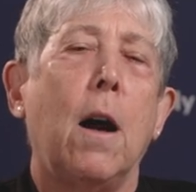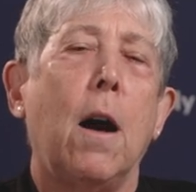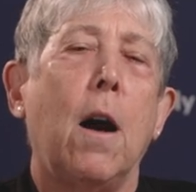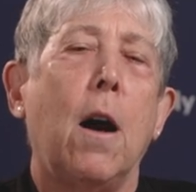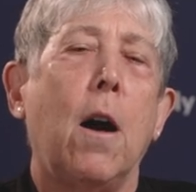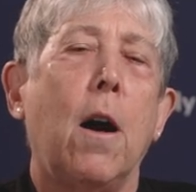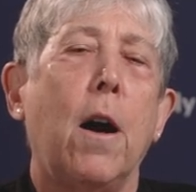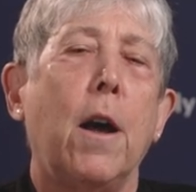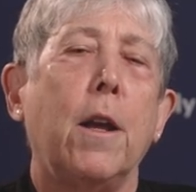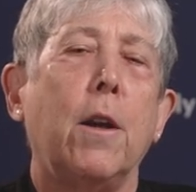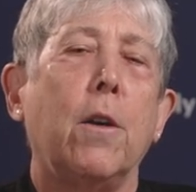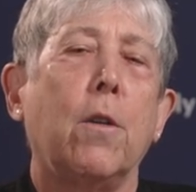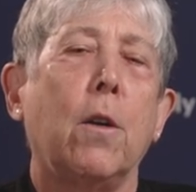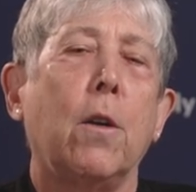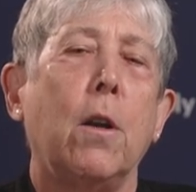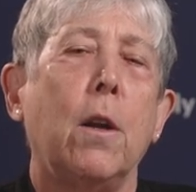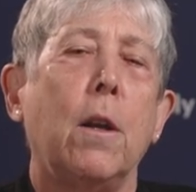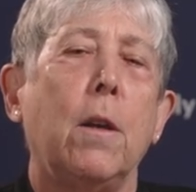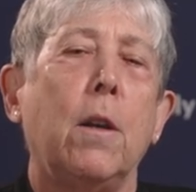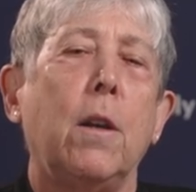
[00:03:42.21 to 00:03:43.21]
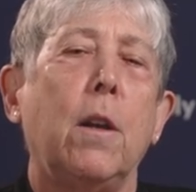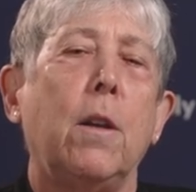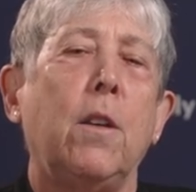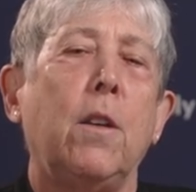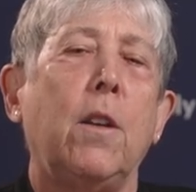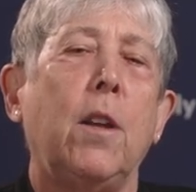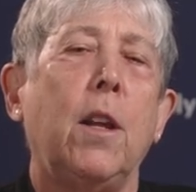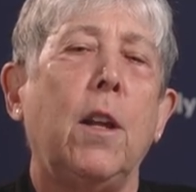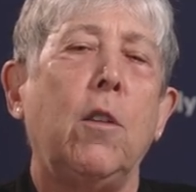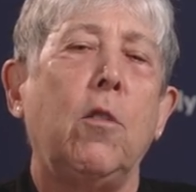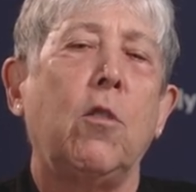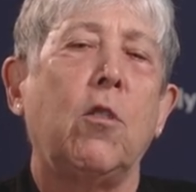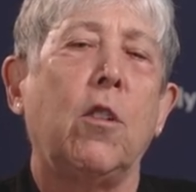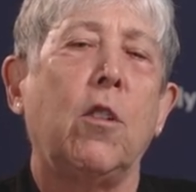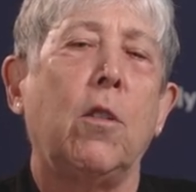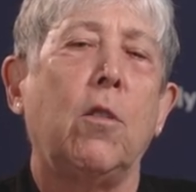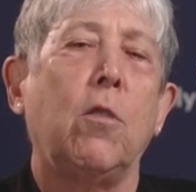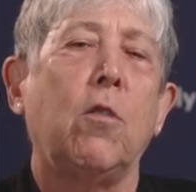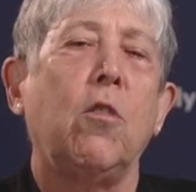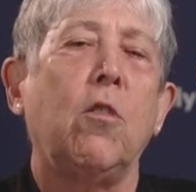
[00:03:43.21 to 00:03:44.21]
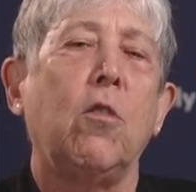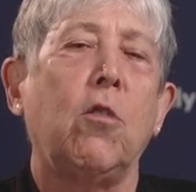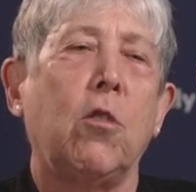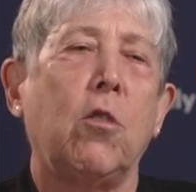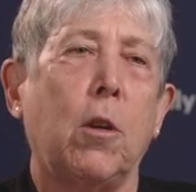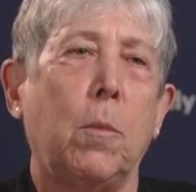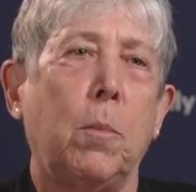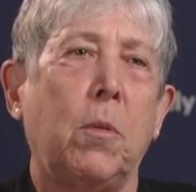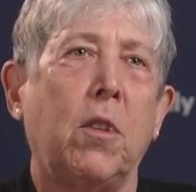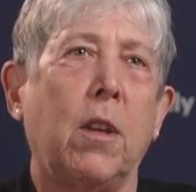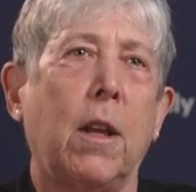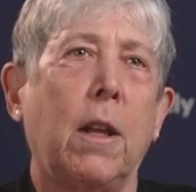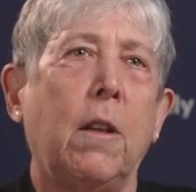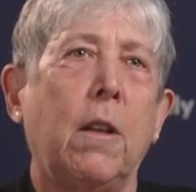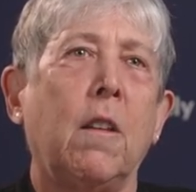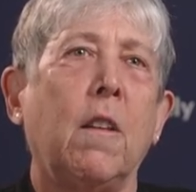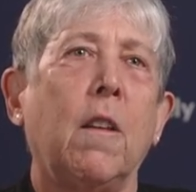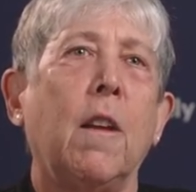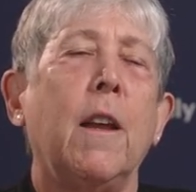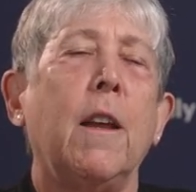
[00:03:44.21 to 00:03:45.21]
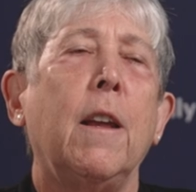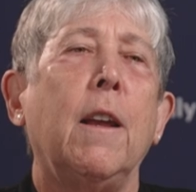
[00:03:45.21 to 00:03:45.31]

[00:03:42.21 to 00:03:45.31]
higher T cell subsets,